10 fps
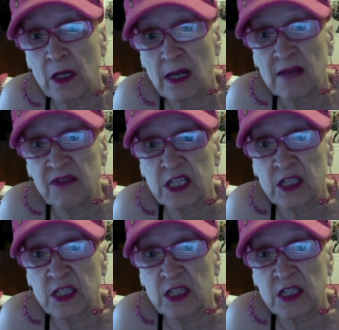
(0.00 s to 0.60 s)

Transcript: I have 6